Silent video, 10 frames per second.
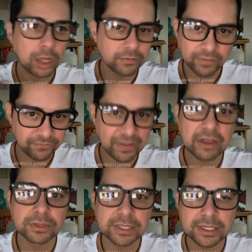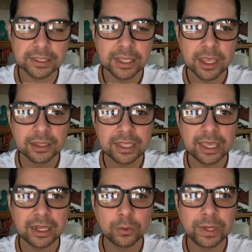all of our faculties,
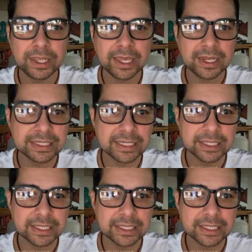then we get